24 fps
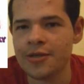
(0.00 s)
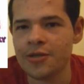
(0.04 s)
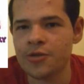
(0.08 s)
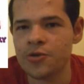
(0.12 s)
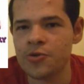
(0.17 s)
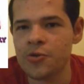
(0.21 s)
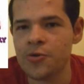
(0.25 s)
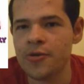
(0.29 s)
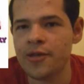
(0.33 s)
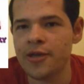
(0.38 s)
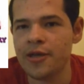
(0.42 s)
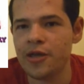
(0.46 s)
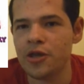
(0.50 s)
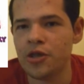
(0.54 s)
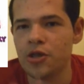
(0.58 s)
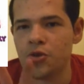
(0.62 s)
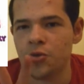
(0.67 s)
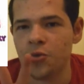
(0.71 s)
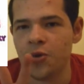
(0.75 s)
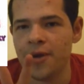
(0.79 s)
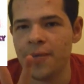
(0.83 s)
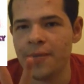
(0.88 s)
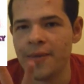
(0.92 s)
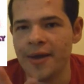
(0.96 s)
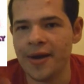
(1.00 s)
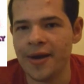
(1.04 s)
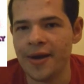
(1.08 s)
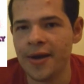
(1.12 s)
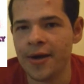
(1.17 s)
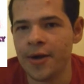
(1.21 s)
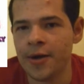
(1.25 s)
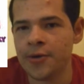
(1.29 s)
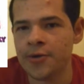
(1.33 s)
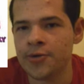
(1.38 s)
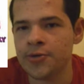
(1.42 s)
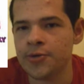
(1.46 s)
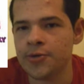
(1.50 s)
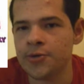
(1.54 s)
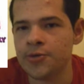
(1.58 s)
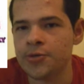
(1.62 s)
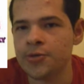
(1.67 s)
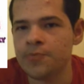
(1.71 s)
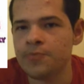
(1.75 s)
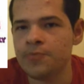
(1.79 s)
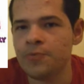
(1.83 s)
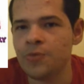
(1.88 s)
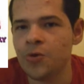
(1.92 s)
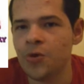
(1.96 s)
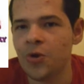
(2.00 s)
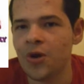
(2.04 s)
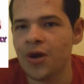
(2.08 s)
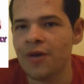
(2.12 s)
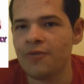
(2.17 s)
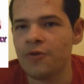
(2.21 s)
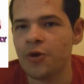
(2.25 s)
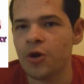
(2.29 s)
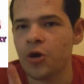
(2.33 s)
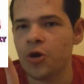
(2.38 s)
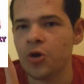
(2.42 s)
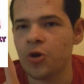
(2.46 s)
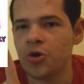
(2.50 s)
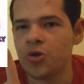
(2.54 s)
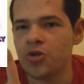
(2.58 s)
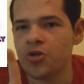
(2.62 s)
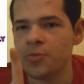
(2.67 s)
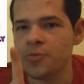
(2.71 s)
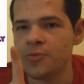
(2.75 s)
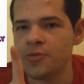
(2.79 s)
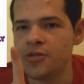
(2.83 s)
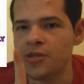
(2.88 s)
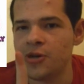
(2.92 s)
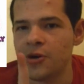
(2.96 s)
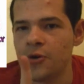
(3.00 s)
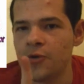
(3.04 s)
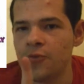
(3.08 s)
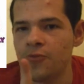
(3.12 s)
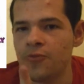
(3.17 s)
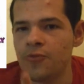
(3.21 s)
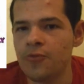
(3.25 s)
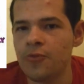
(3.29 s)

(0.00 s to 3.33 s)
there's only 3 main characters. You have Courage himself,